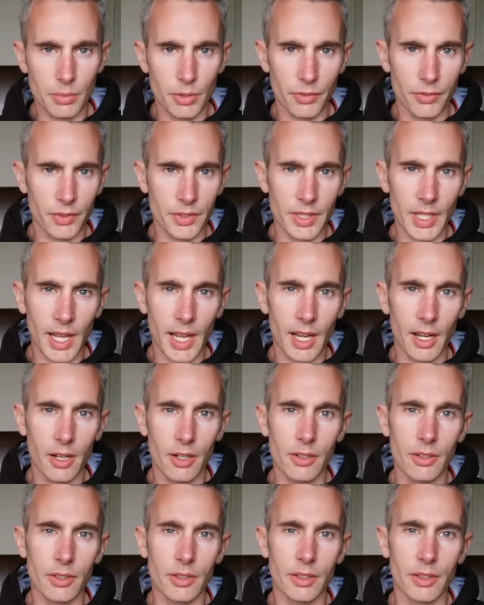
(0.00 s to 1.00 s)
But for
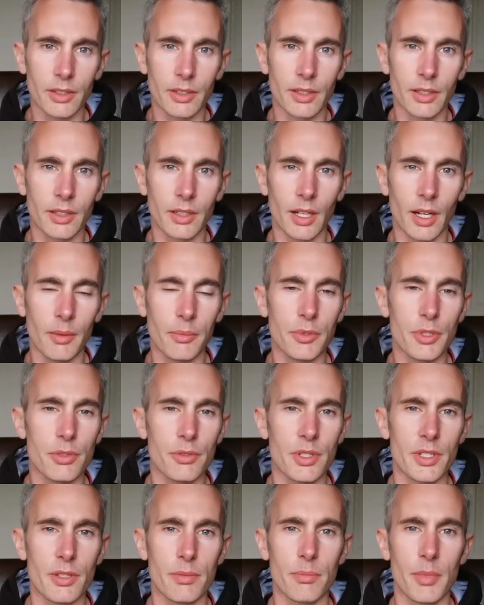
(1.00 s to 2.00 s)
now, up
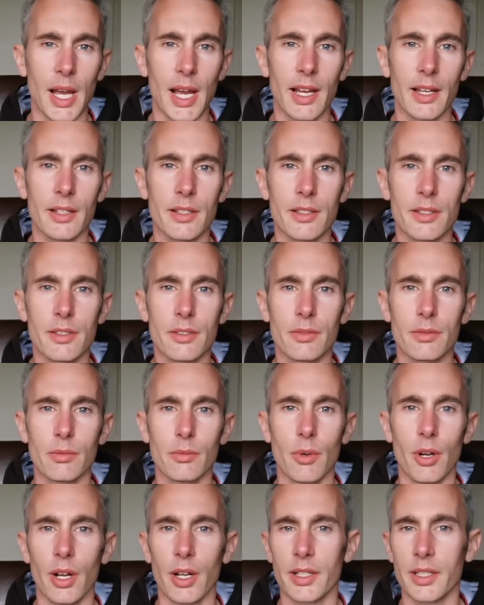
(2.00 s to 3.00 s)
to its max,
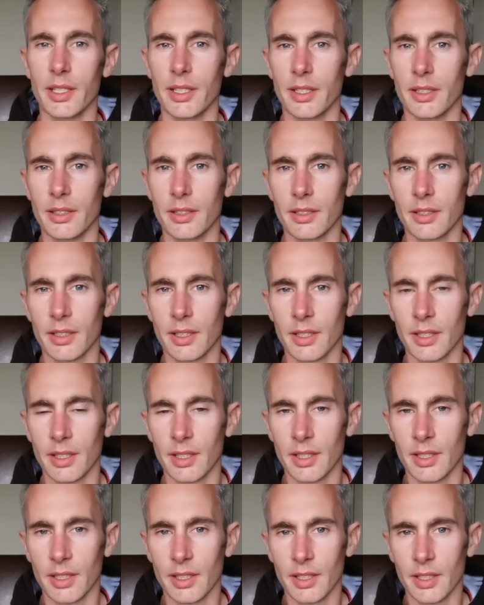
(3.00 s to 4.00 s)
working
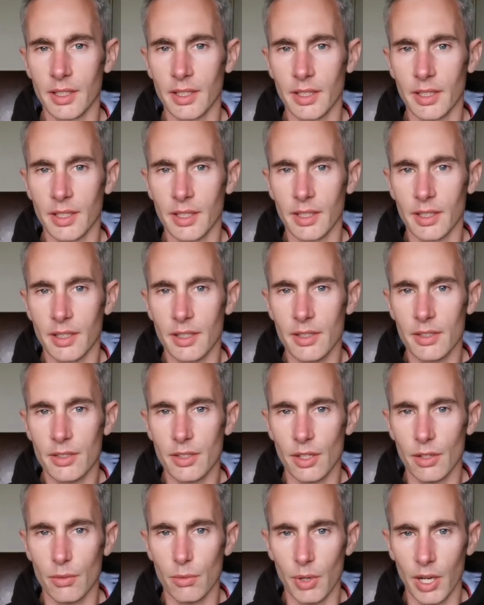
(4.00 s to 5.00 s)

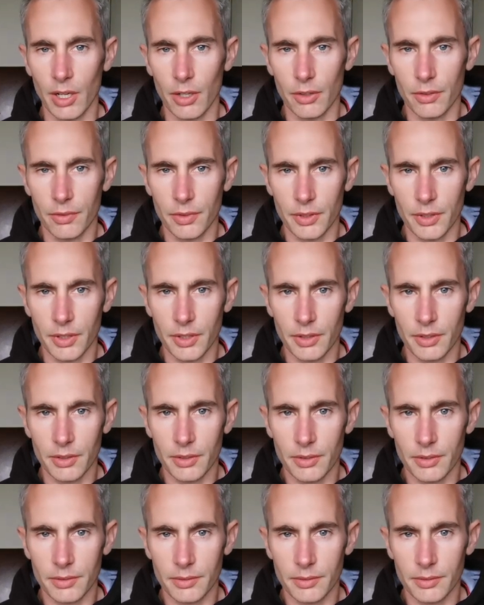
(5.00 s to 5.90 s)
so well for you.